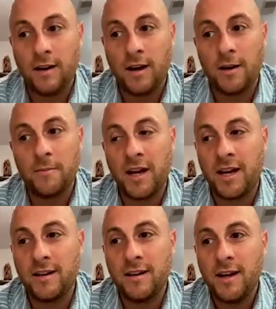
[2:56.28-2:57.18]

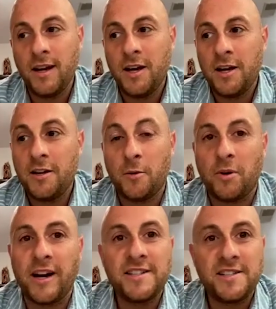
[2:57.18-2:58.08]
And
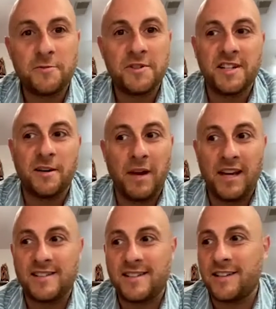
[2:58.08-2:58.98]
Bryson was an
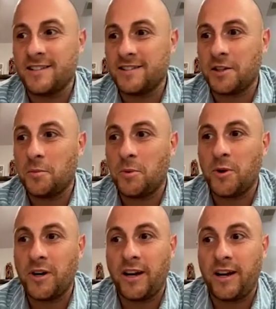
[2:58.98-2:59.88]
amazing little
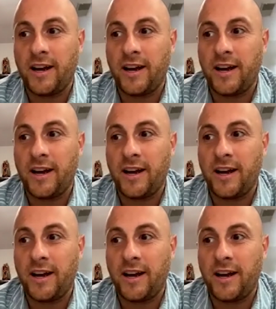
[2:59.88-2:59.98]
boy,